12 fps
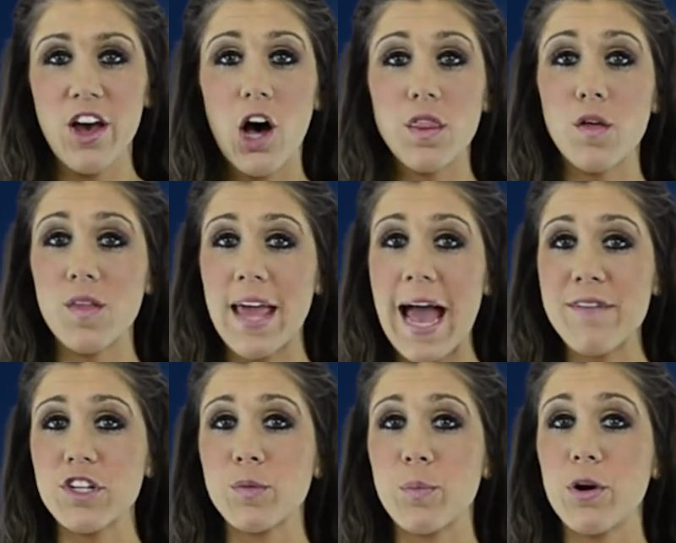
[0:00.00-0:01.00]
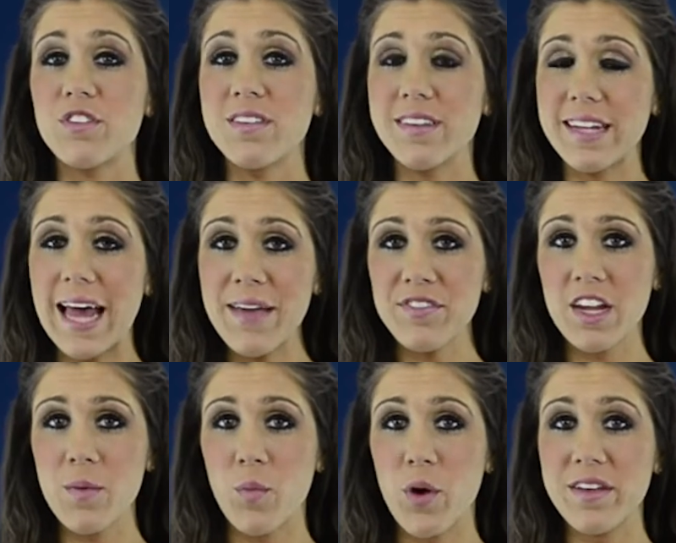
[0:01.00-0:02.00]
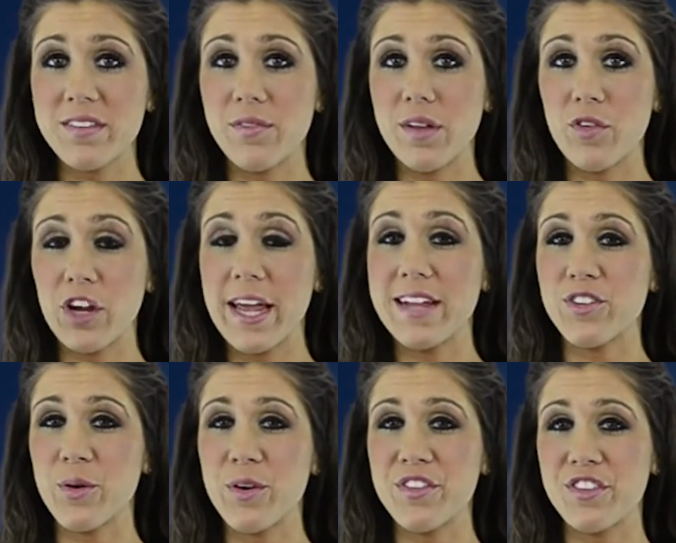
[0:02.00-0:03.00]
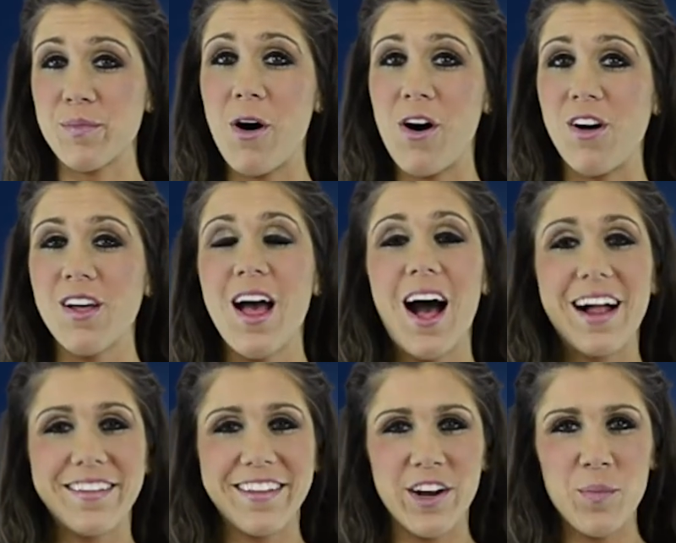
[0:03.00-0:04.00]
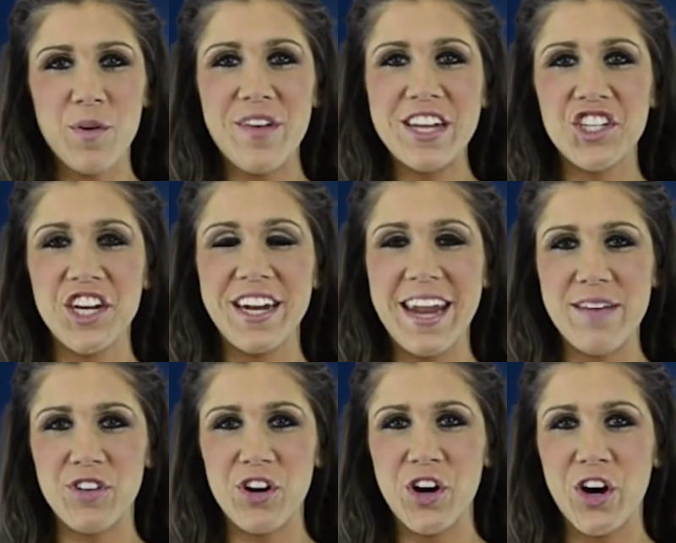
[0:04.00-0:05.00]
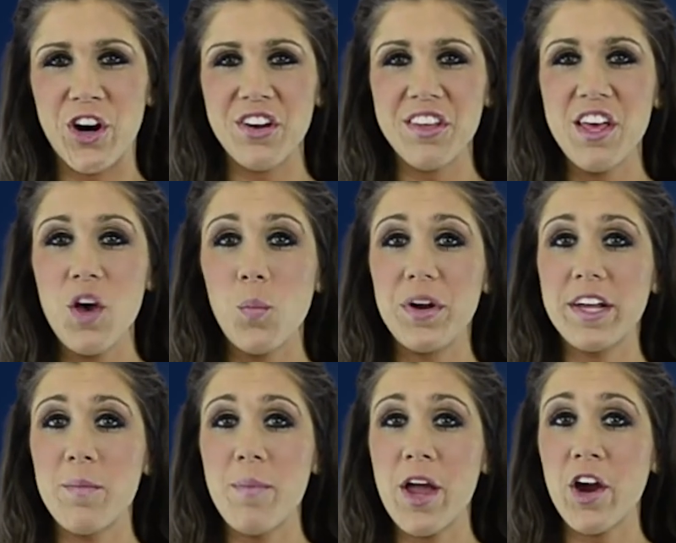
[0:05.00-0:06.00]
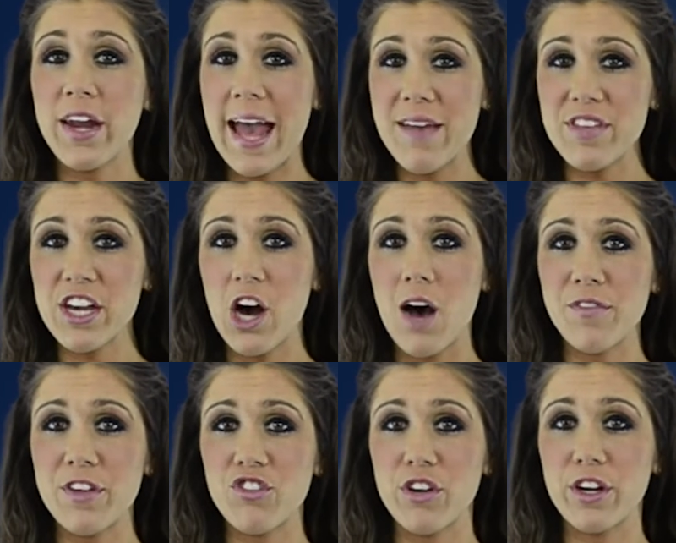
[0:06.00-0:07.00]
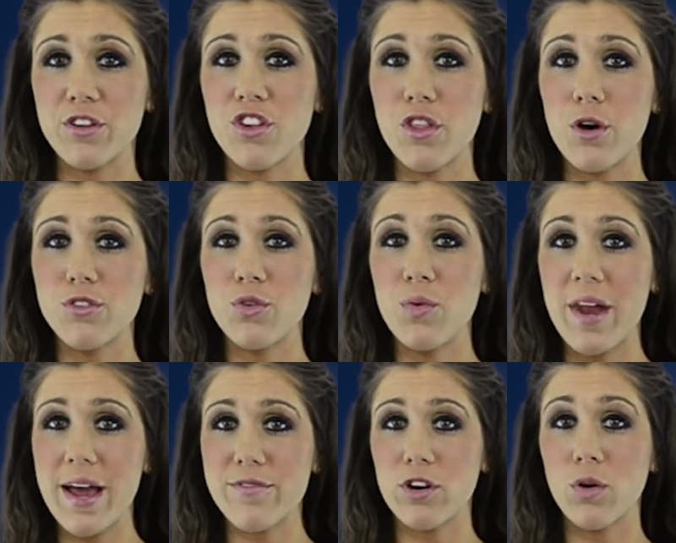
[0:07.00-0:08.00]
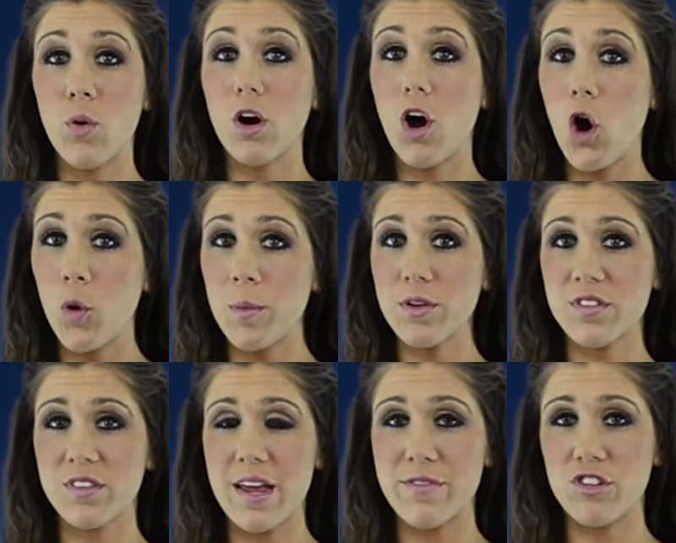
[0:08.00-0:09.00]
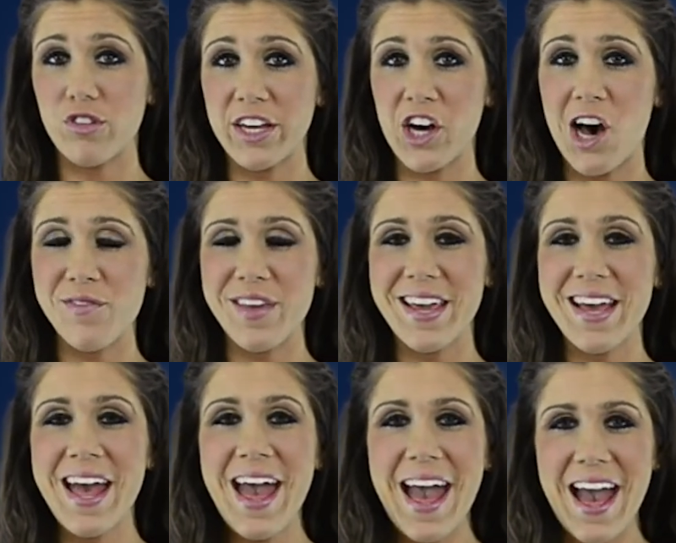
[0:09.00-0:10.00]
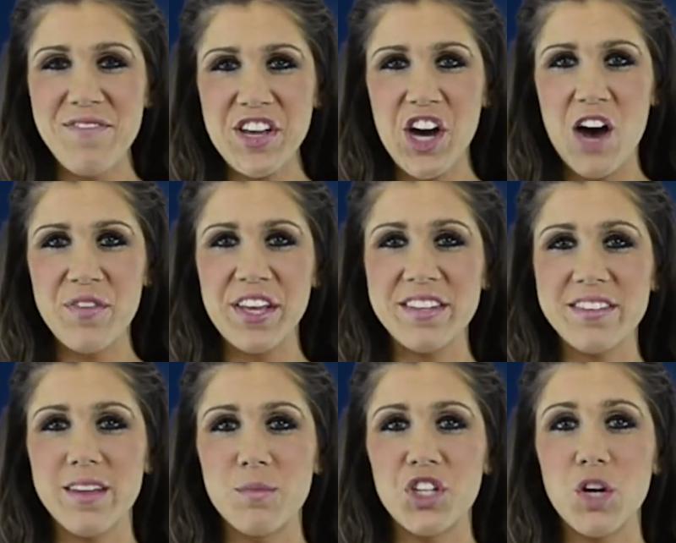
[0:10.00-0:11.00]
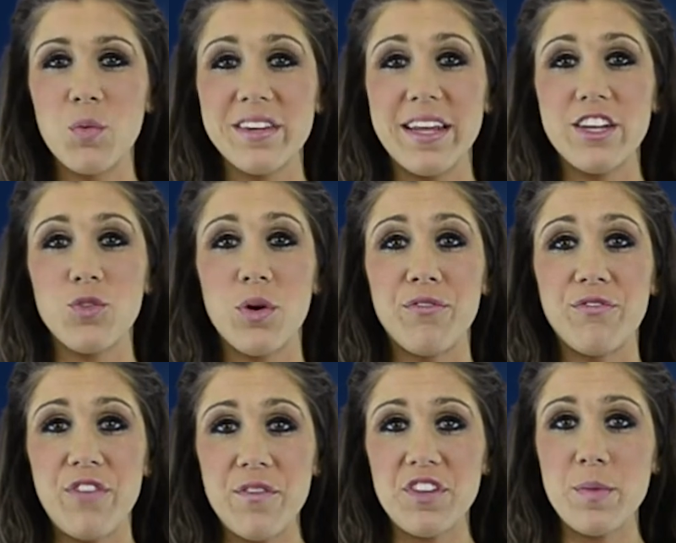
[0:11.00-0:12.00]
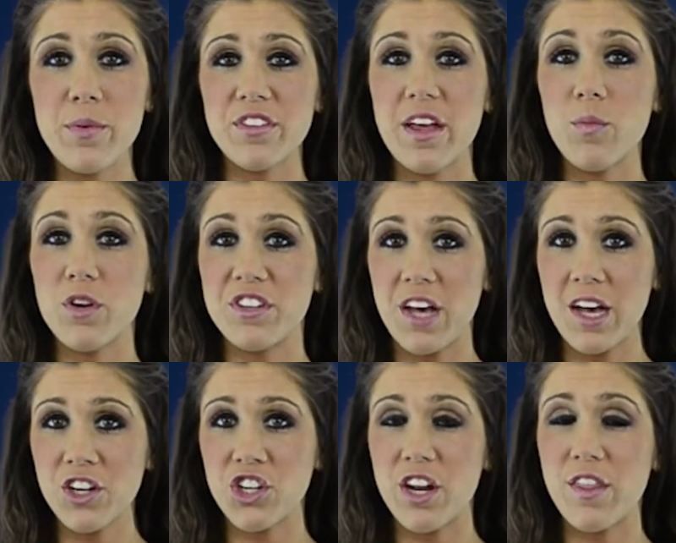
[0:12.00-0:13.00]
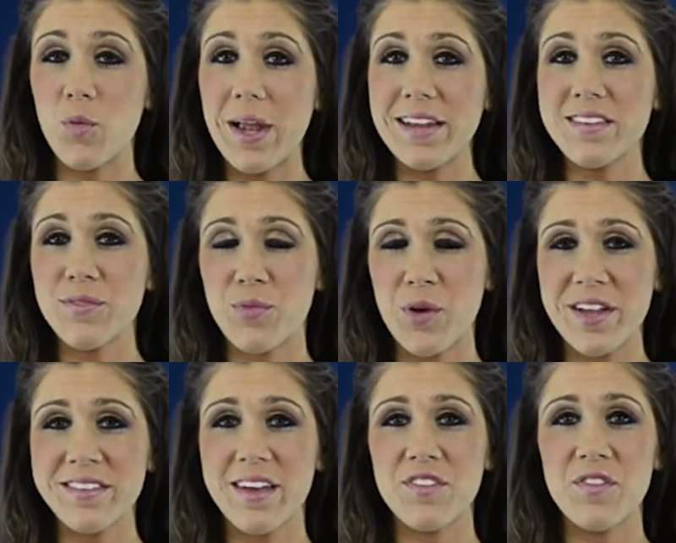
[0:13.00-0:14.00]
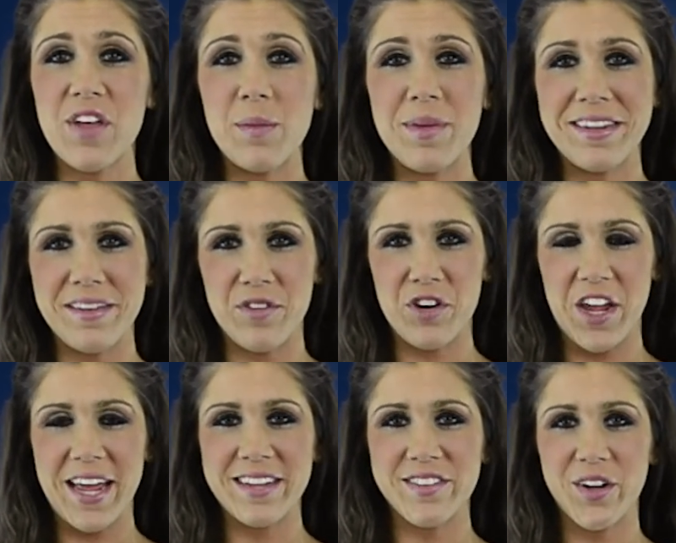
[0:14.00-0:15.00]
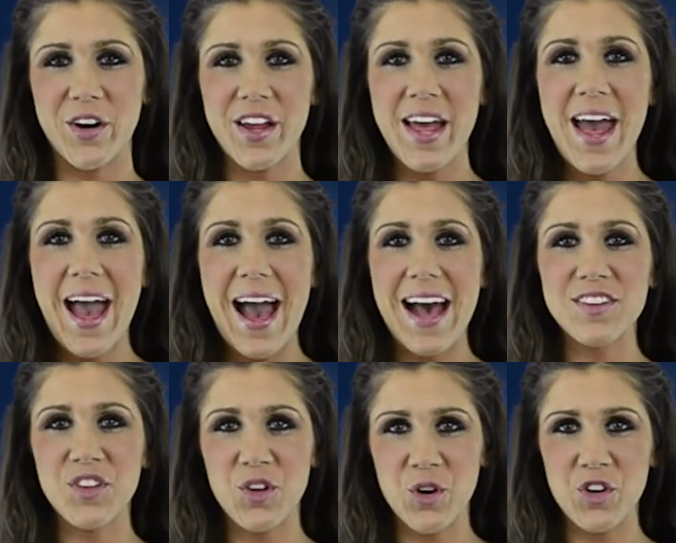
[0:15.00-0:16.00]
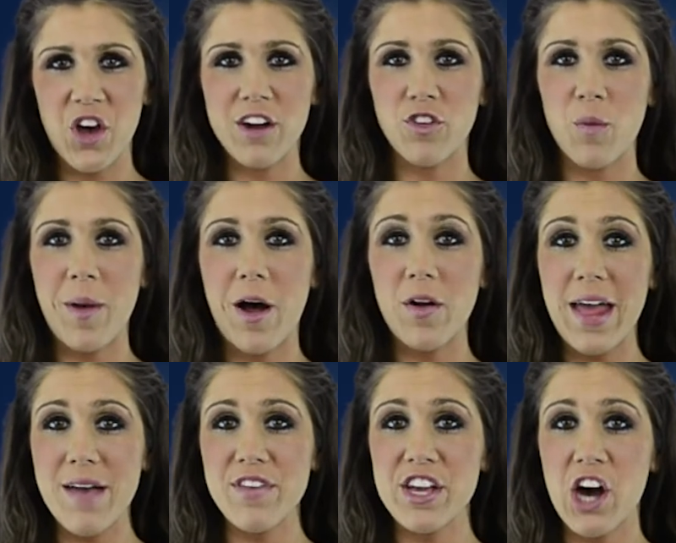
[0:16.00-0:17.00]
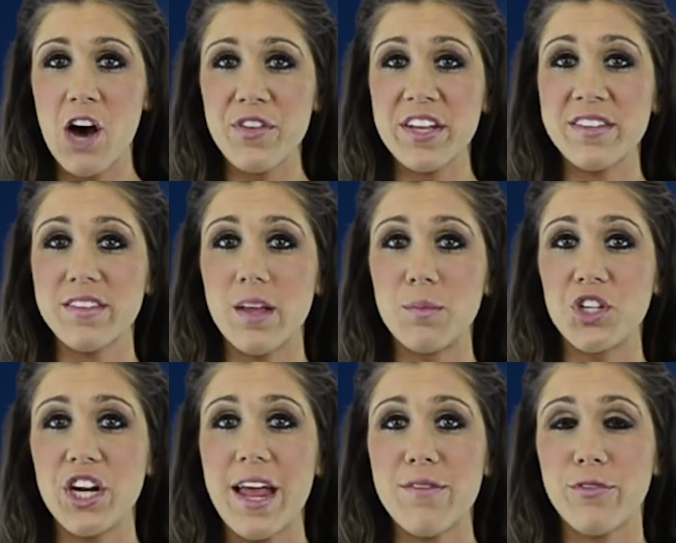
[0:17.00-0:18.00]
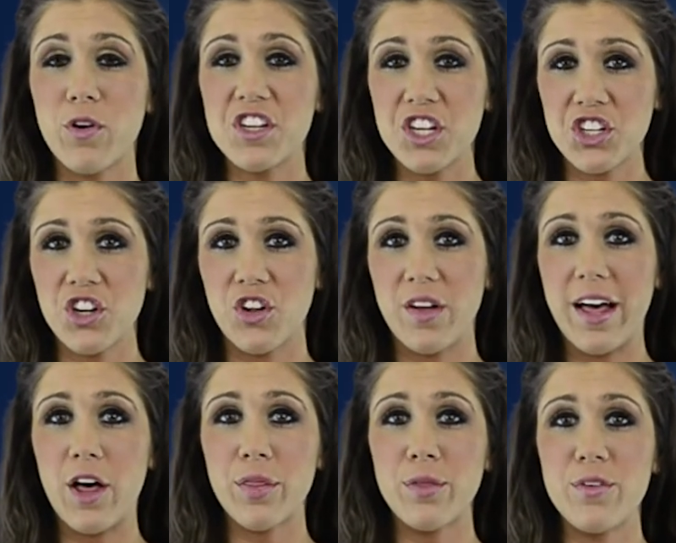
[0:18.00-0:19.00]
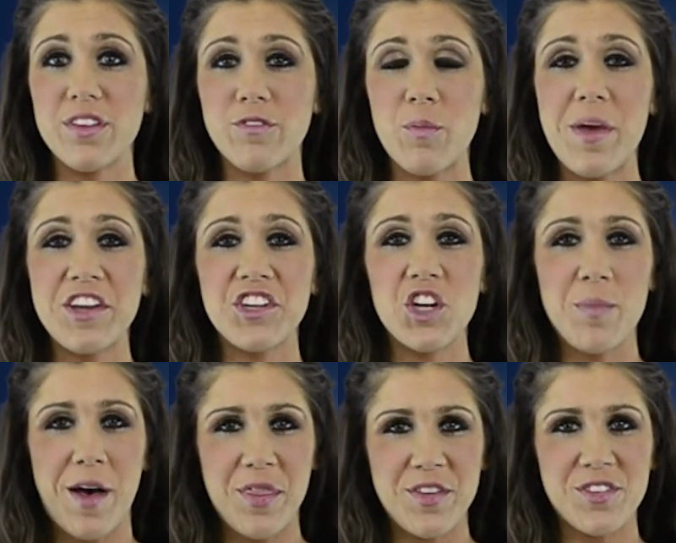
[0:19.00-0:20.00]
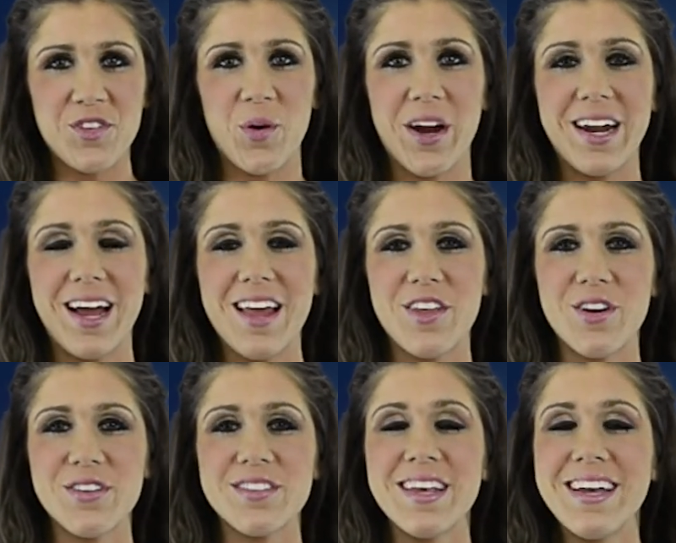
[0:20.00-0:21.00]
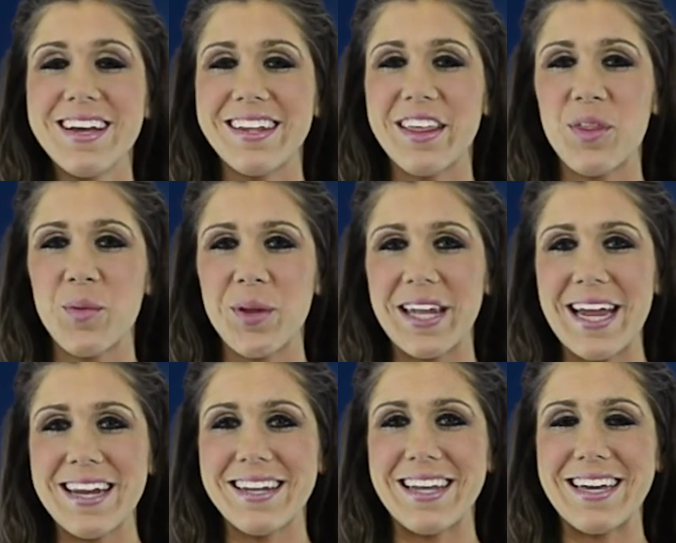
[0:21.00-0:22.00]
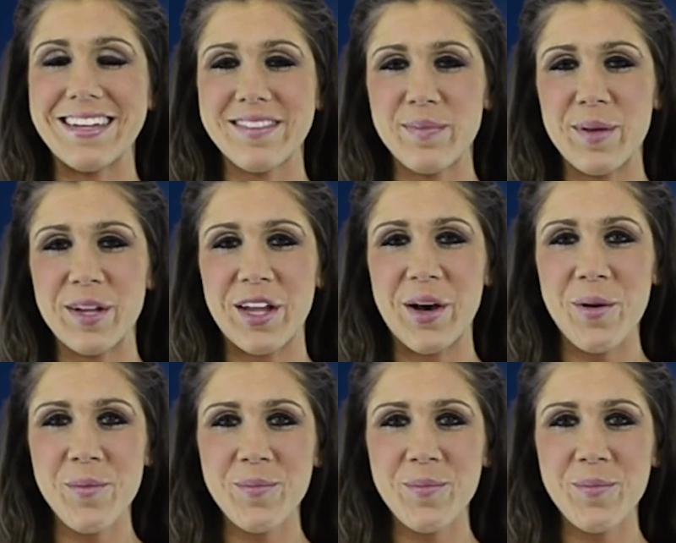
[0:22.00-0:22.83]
Although the average person's lifetime risk of liver cancer is small, a little prevention never hurt. When comparing heavy coffee drinkers to those who never or almost never drank coffee, heavy coffee consumption was linked to a 50% reduction in the relative risk of developing liver cancer. Ask your doctor about heavy coffee consumption, and for additional health news information about this story and others, click the related links below.